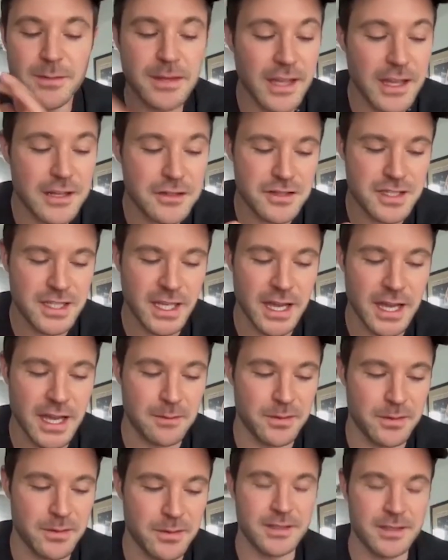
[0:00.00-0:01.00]
Something interesting
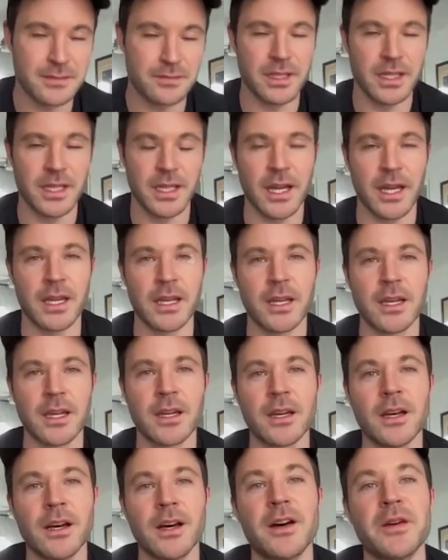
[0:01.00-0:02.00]
happened this week. A
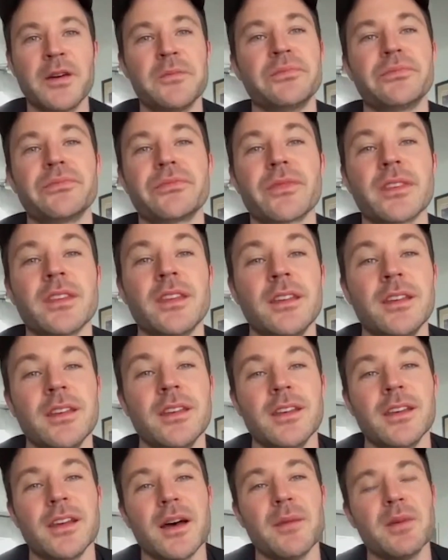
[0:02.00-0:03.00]

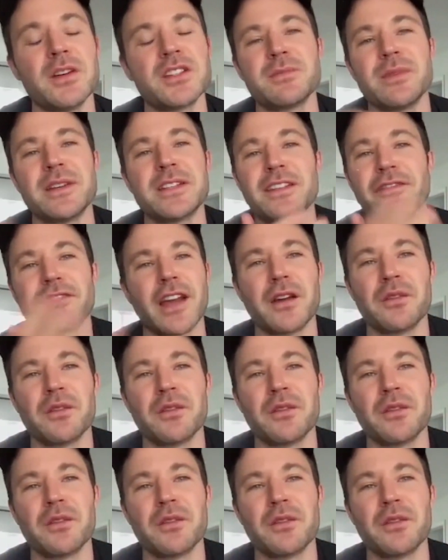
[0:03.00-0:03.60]
bunch of my stuff